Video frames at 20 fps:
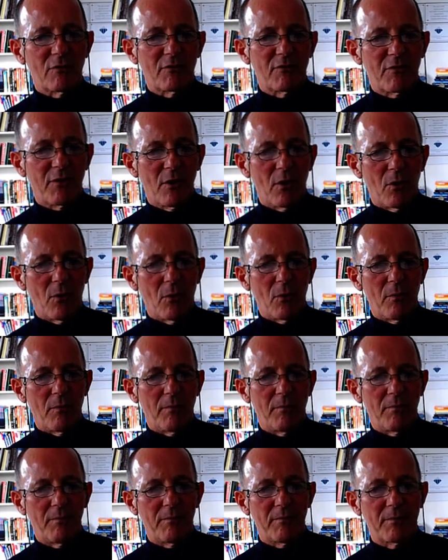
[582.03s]
flow
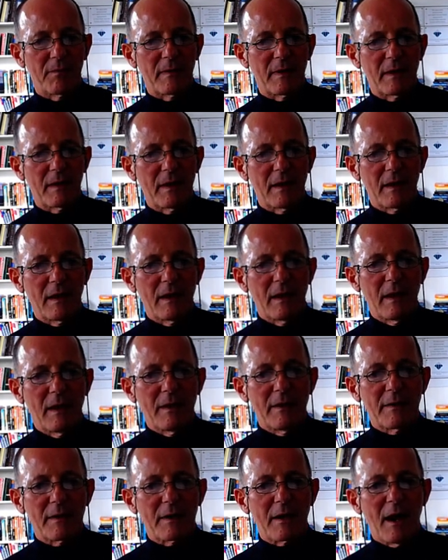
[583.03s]

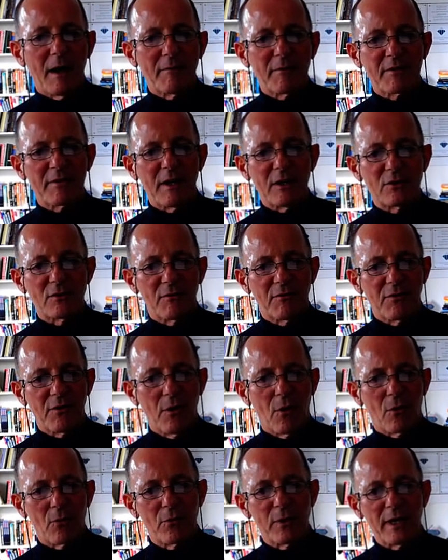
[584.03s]

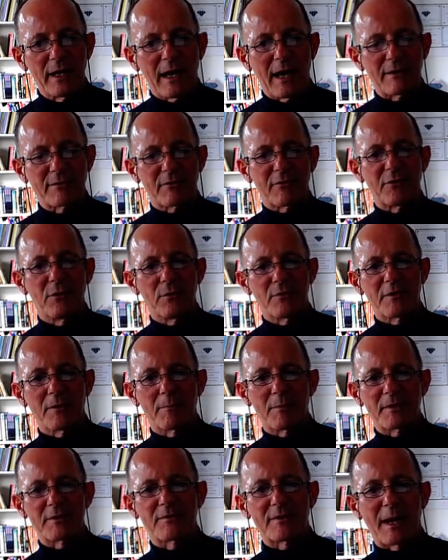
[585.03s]
really has a few
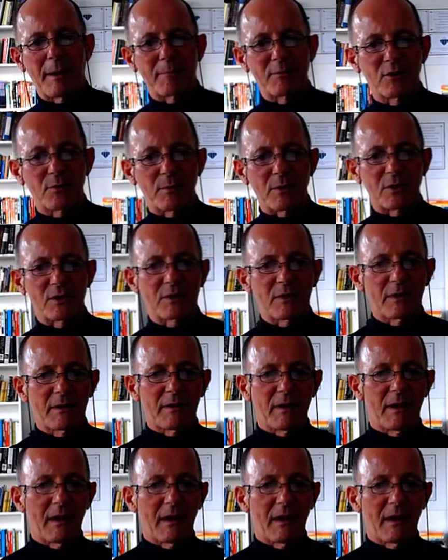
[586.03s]
simple steps to it.